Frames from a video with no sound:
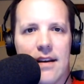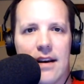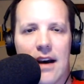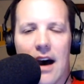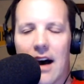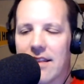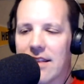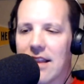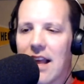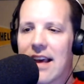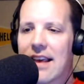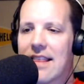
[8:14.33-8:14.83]

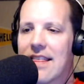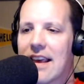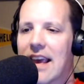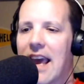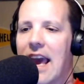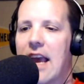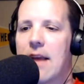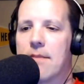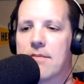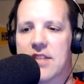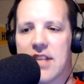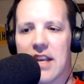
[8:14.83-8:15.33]
unlike the
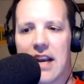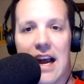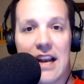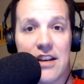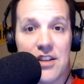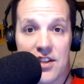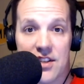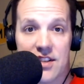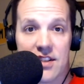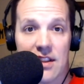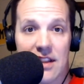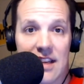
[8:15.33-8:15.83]
games that I
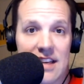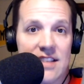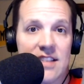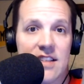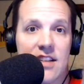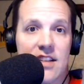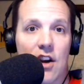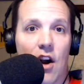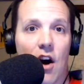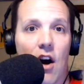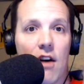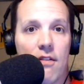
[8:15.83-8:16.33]
just
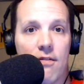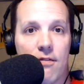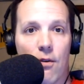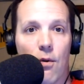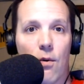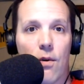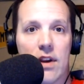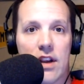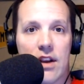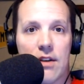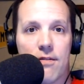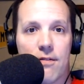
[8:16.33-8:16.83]
listed off
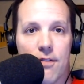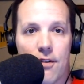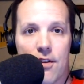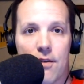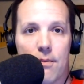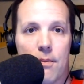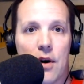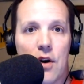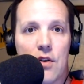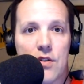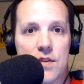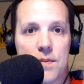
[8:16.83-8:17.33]
for you for the
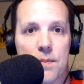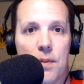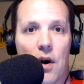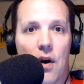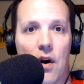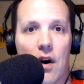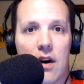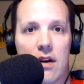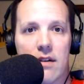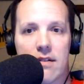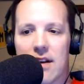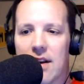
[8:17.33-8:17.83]
most
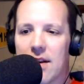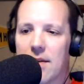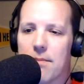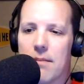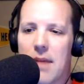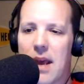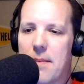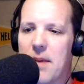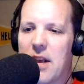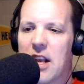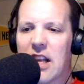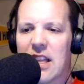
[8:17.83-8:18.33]
part,
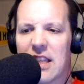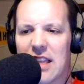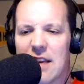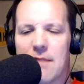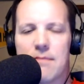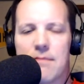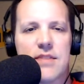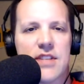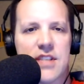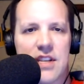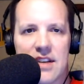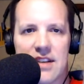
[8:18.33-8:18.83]
maybe
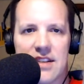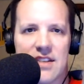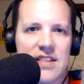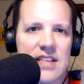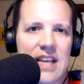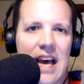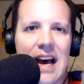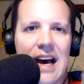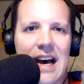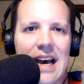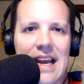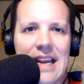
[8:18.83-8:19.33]
Clemson
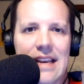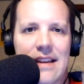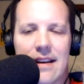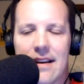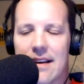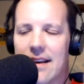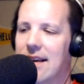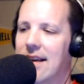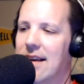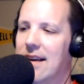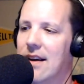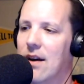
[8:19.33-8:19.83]
aside,
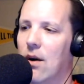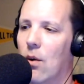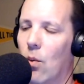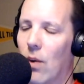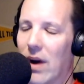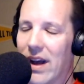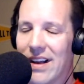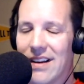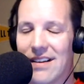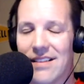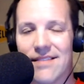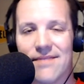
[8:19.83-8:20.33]

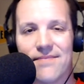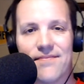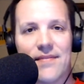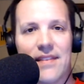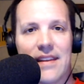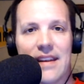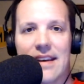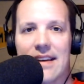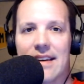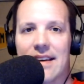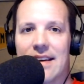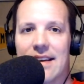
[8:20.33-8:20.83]
well,
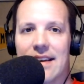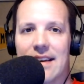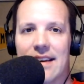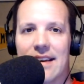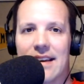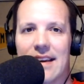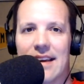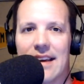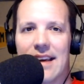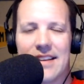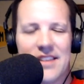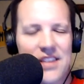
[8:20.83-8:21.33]

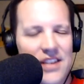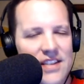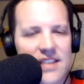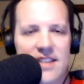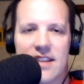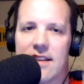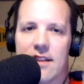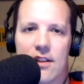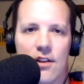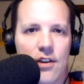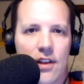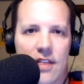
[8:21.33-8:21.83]
it just
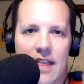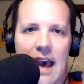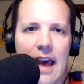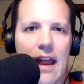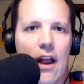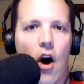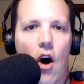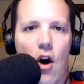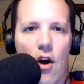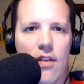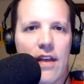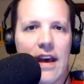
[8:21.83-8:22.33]
didn't look
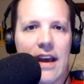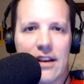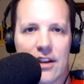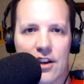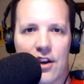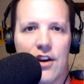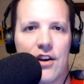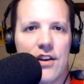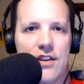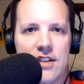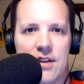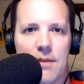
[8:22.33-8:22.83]
all that
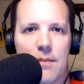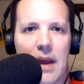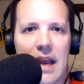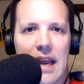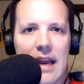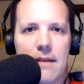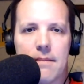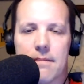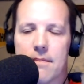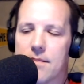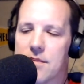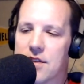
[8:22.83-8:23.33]
good to
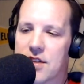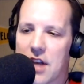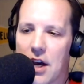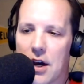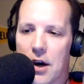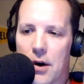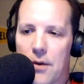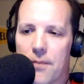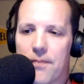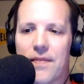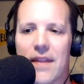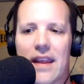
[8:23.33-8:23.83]
me.
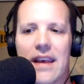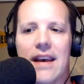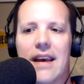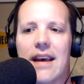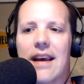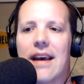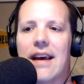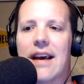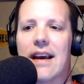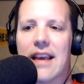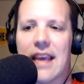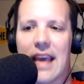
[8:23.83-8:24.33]
So,
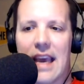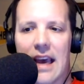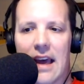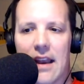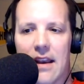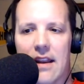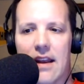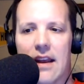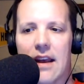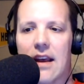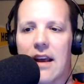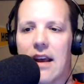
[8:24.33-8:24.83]

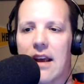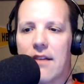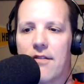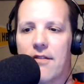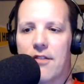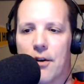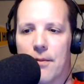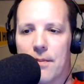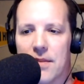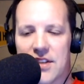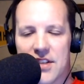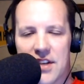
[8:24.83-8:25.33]
again, if
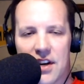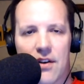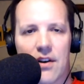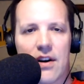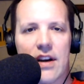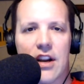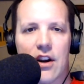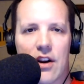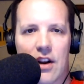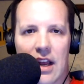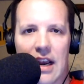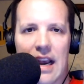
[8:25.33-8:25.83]
you're Missouri,
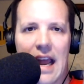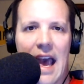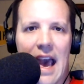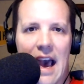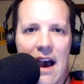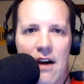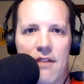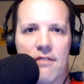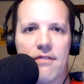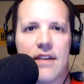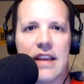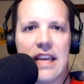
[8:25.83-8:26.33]
you're going to
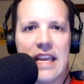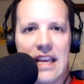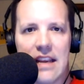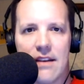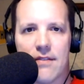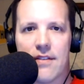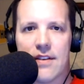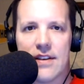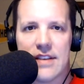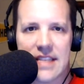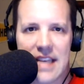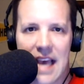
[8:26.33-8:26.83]
have
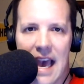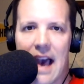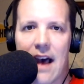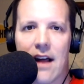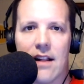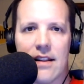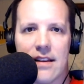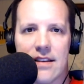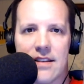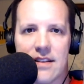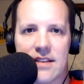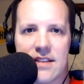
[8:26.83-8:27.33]
even
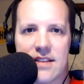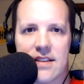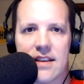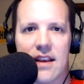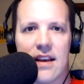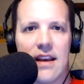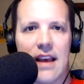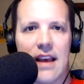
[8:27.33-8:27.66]
talents,